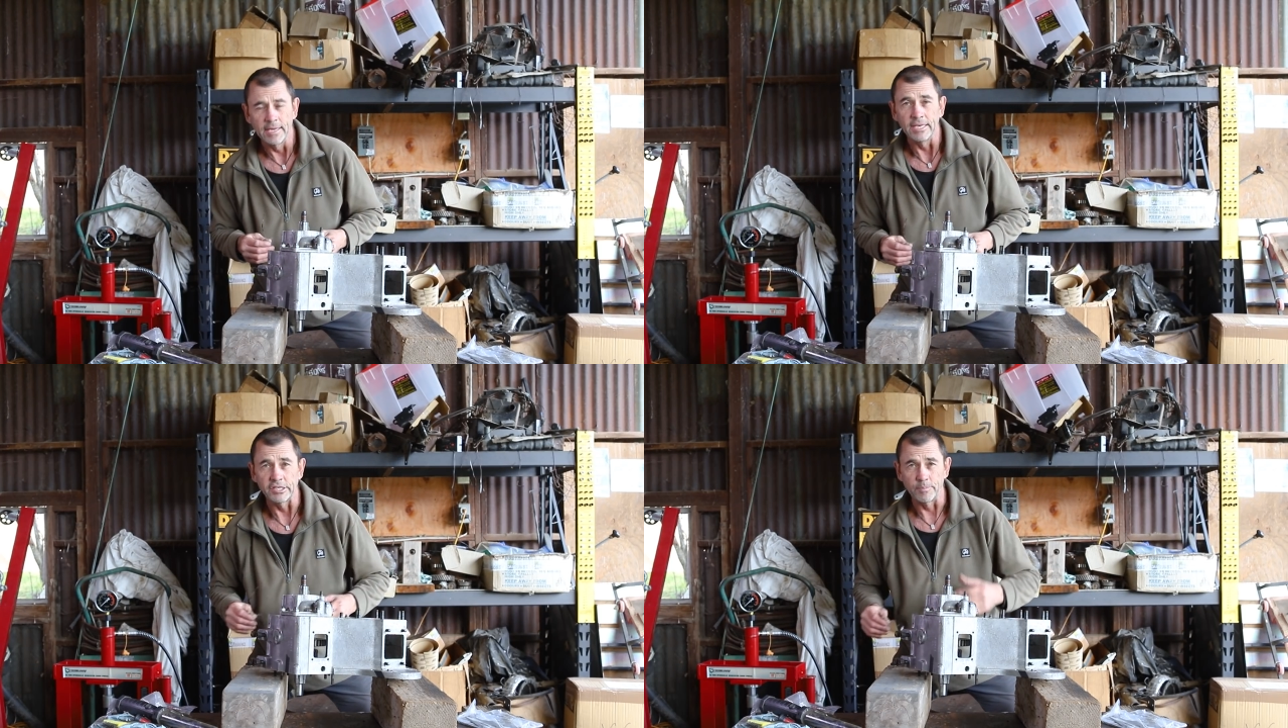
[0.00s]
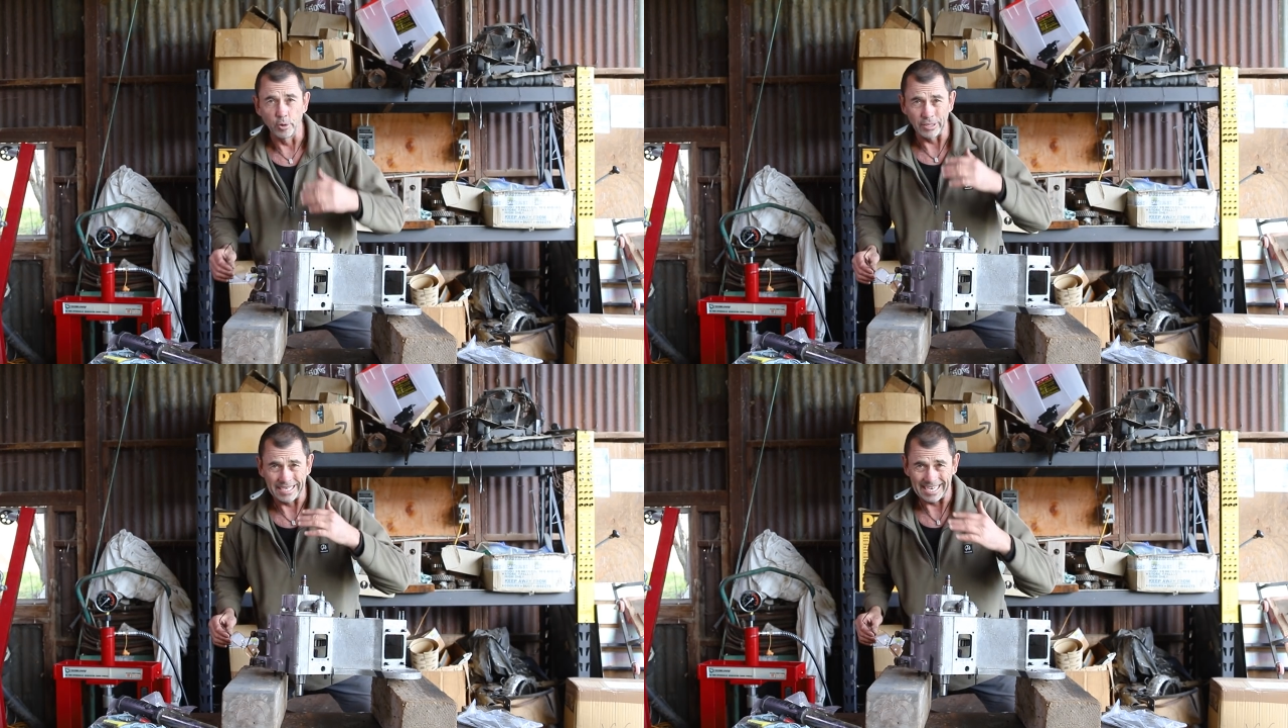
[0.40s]
is to
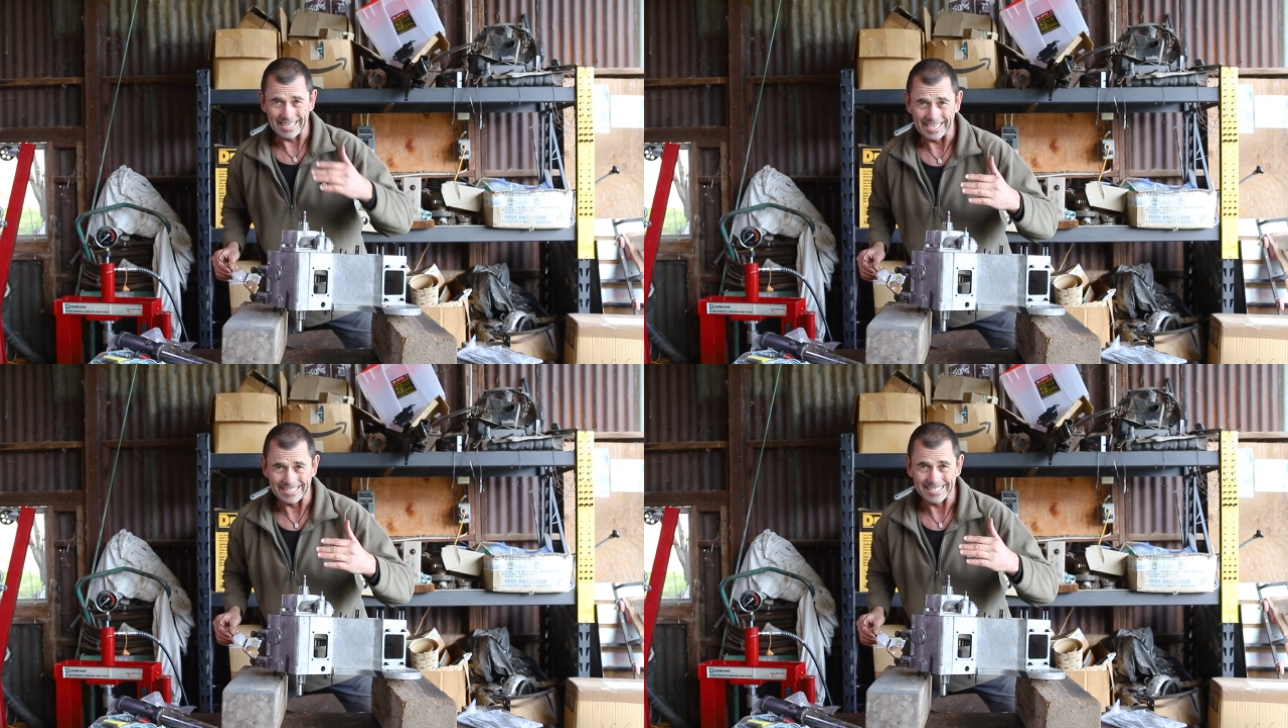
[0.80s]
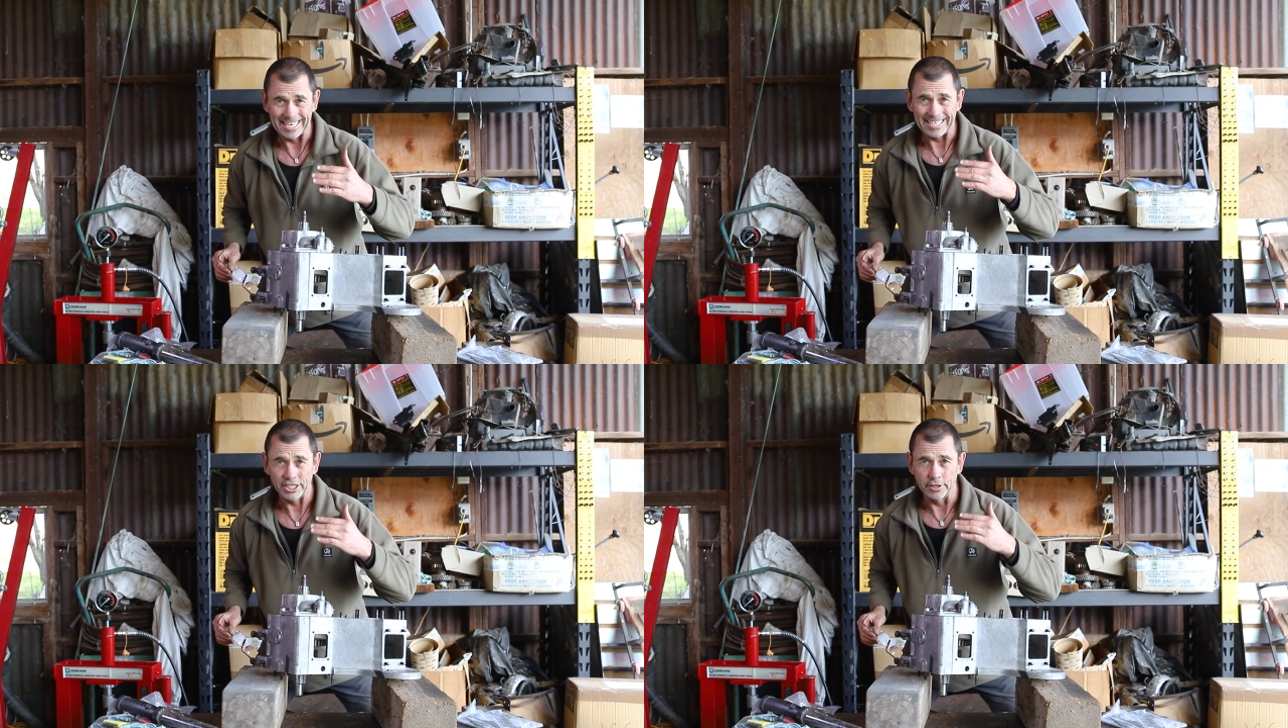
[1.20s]
put together a
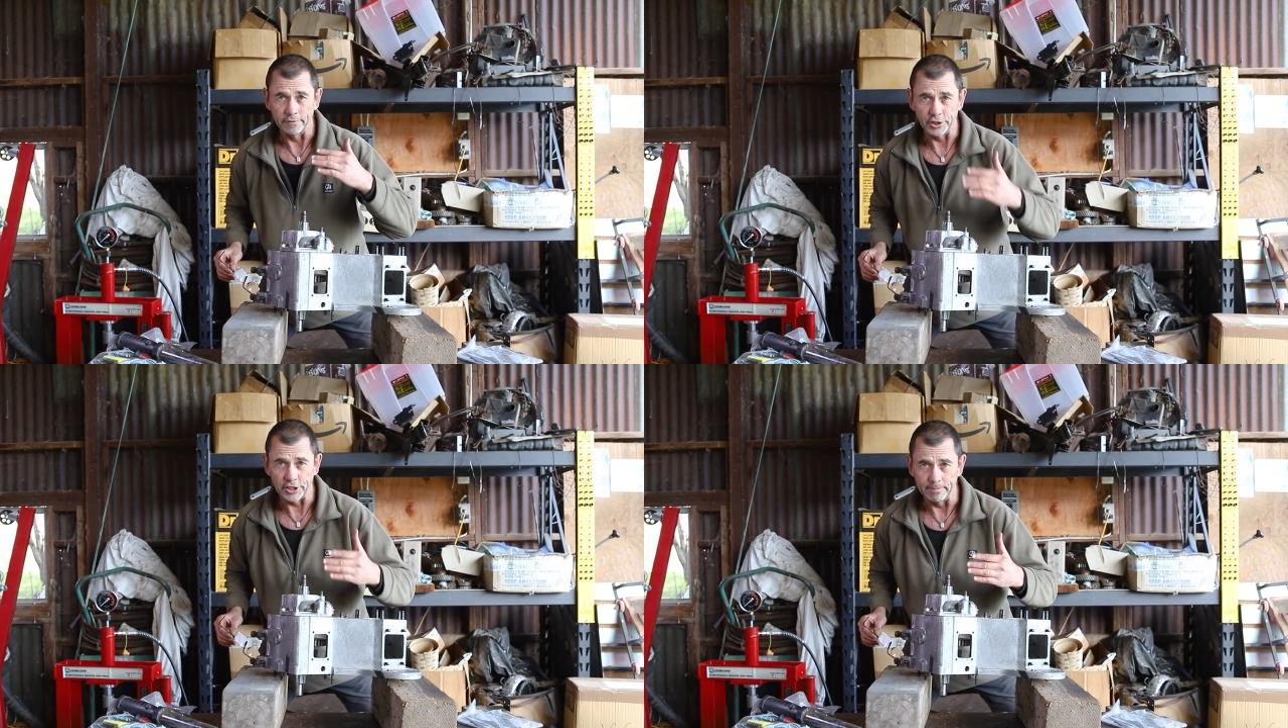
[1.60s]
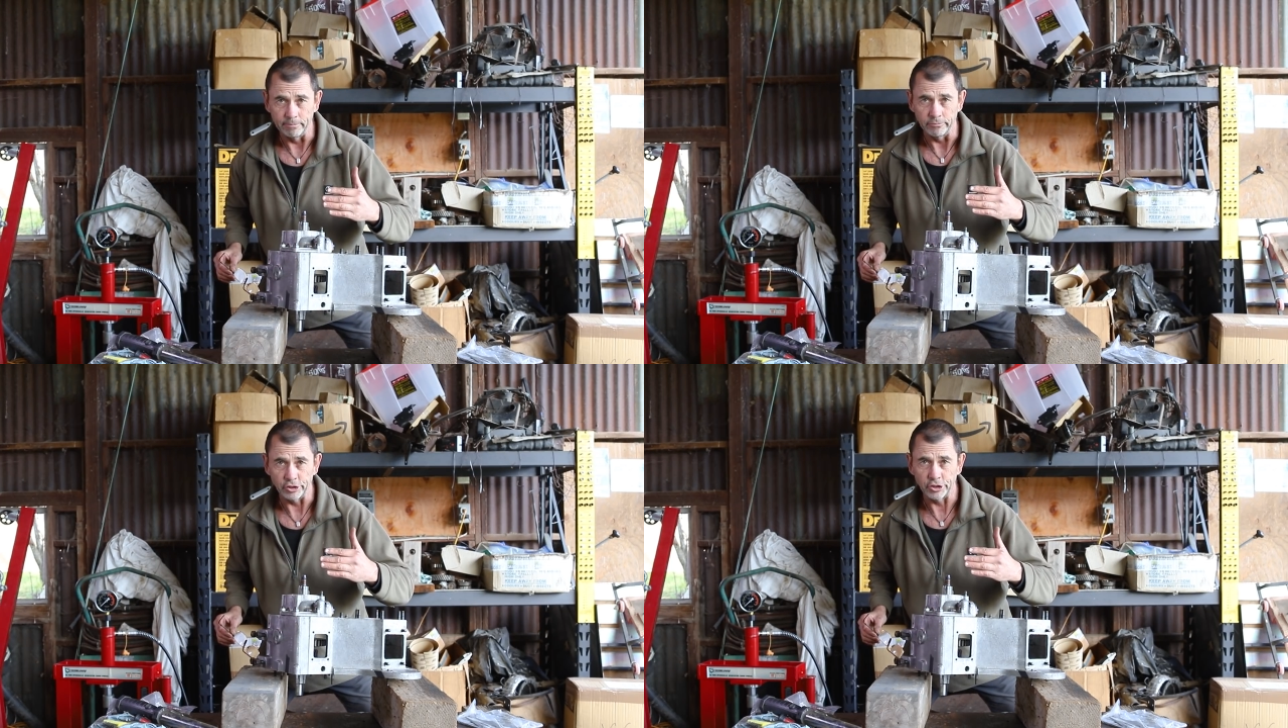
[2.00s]
selection of
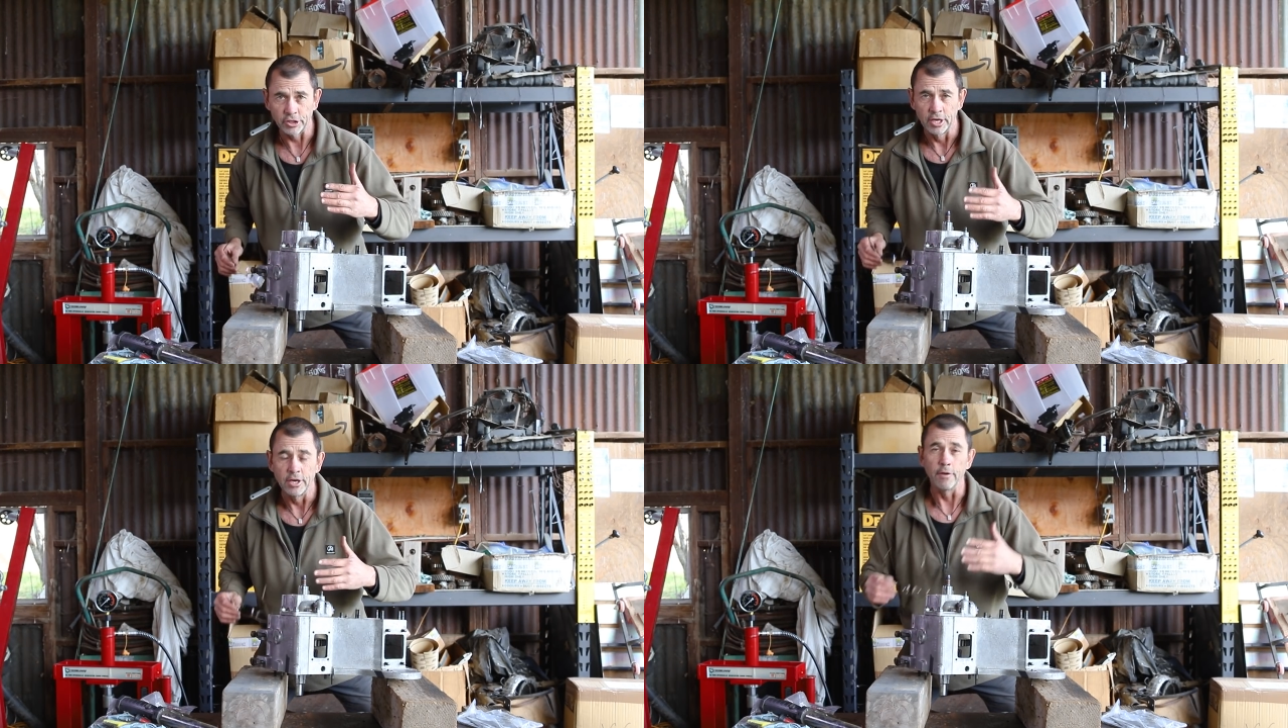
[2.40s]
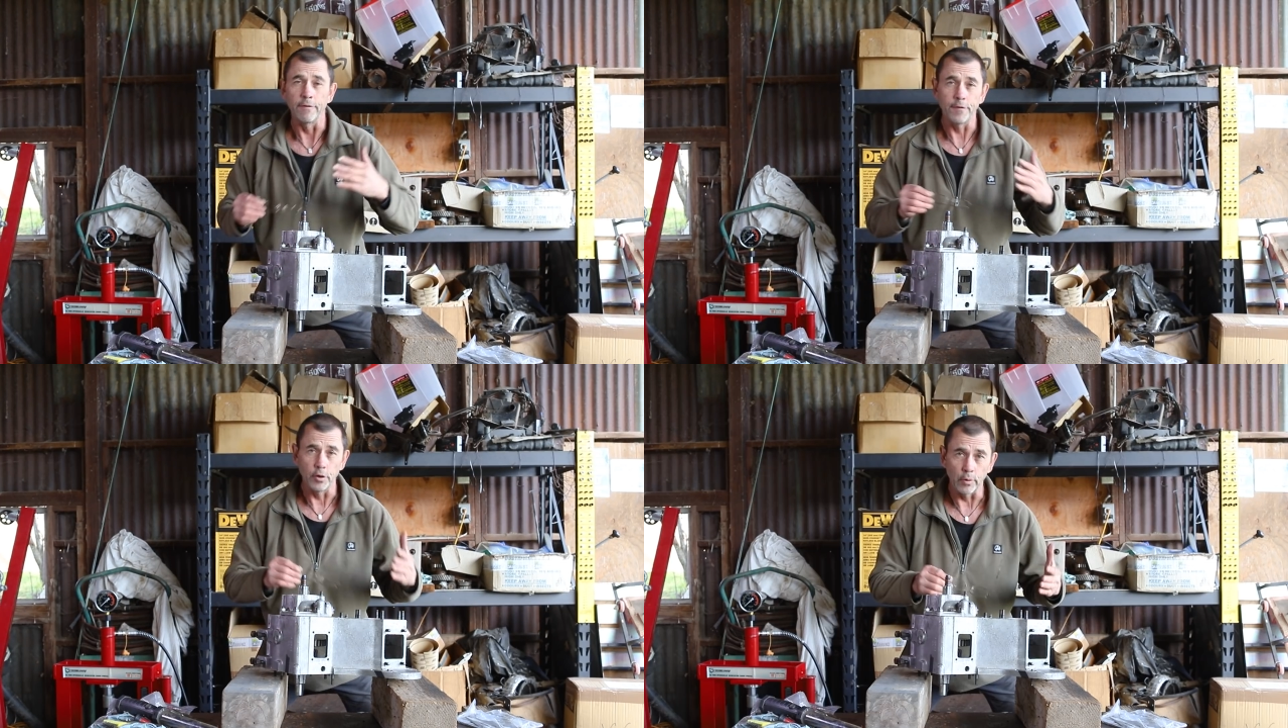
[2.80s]
shims. The
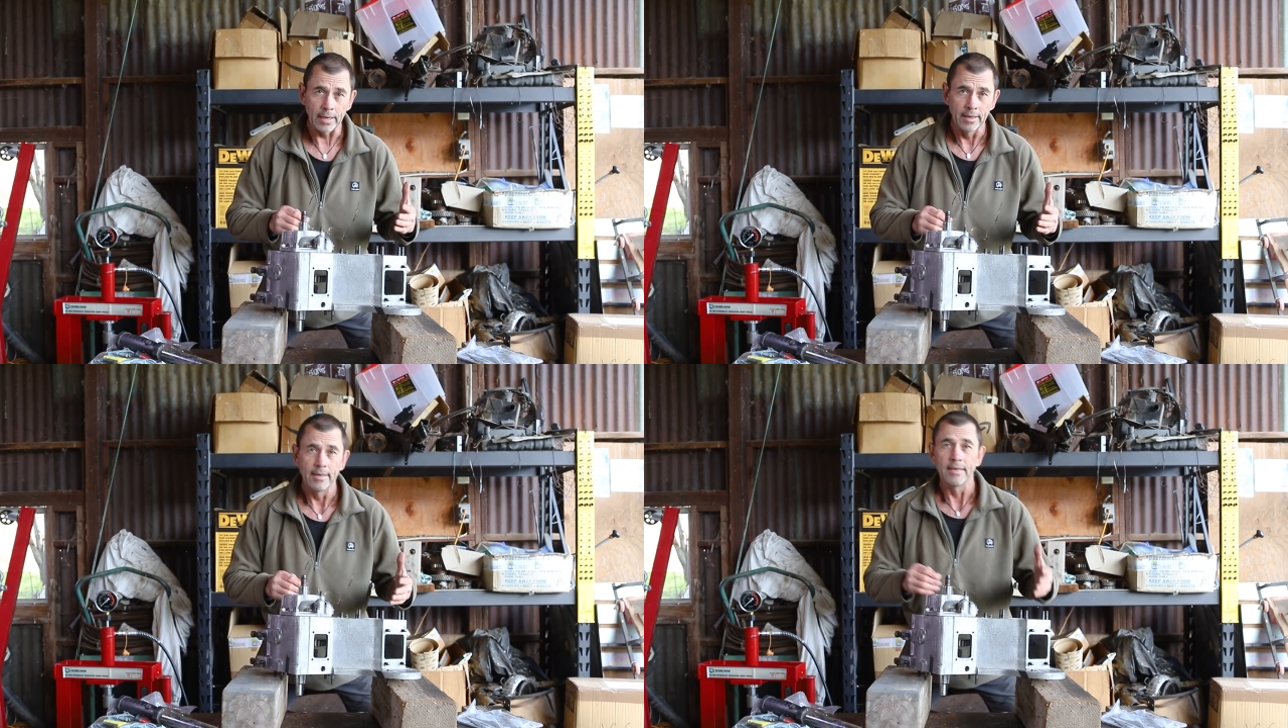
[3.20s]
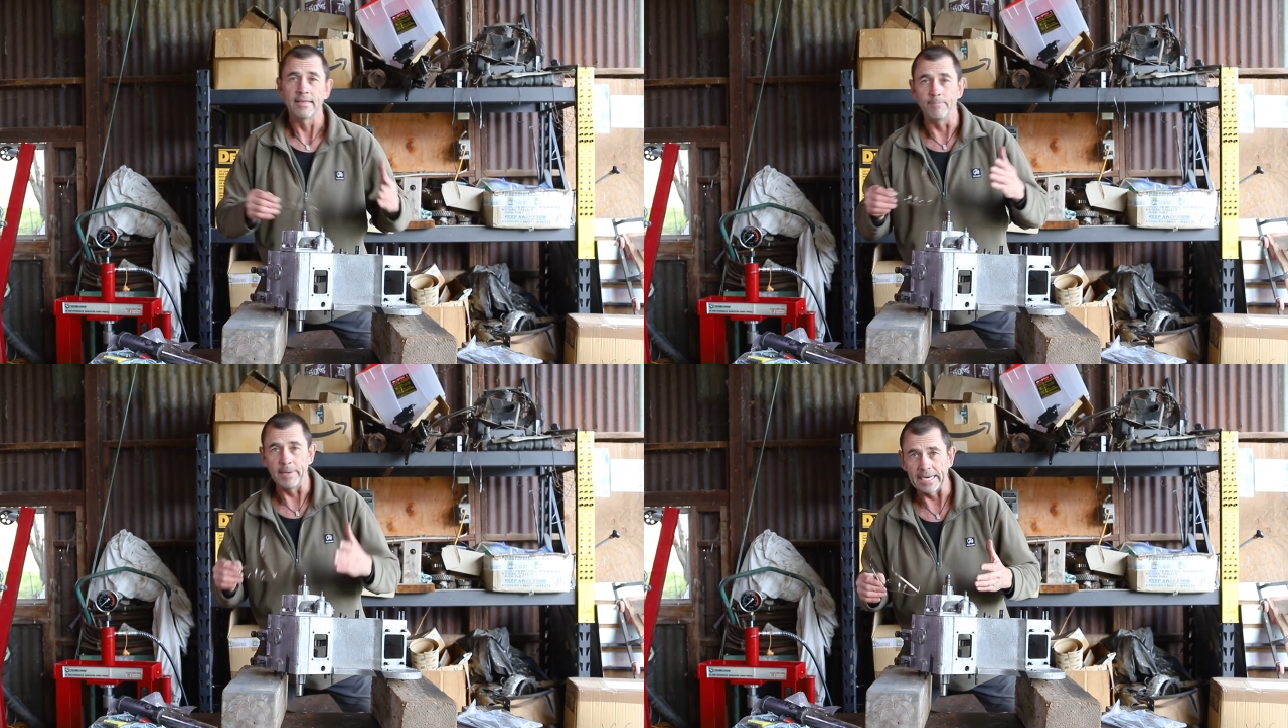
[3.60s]
fewer,
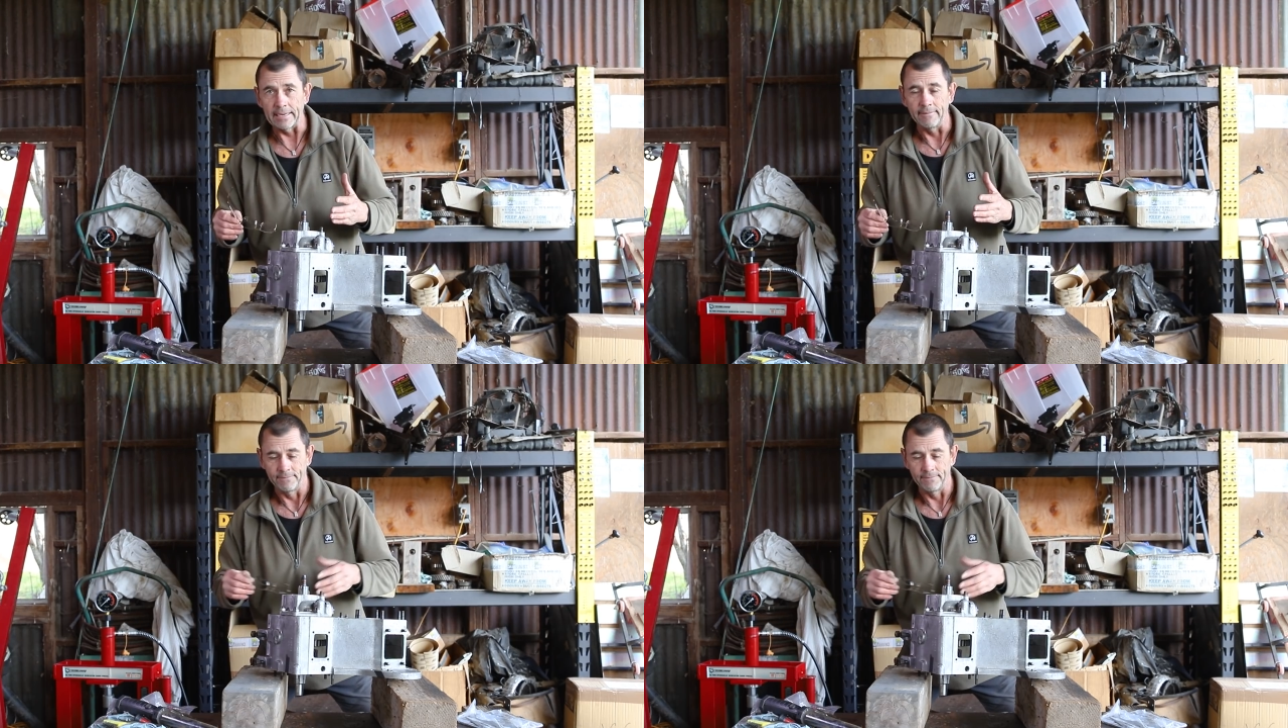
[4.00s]
the better.